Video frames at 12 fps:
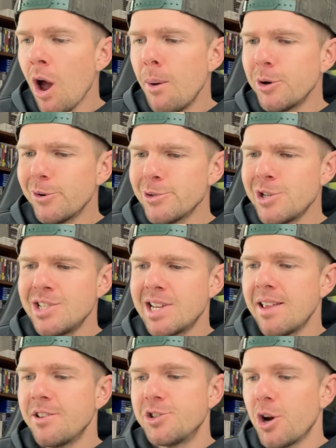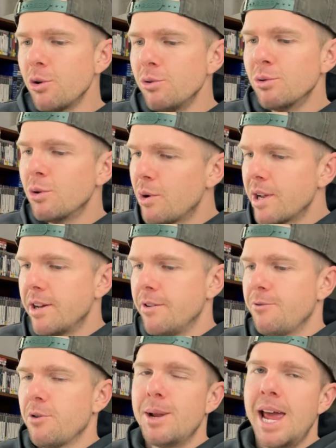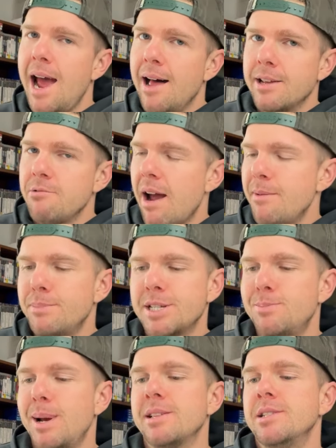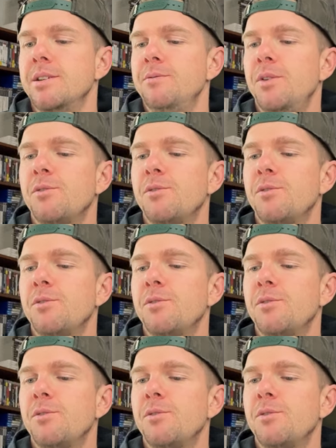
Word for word: I would also say that don't look at it from an hourly rate perspective.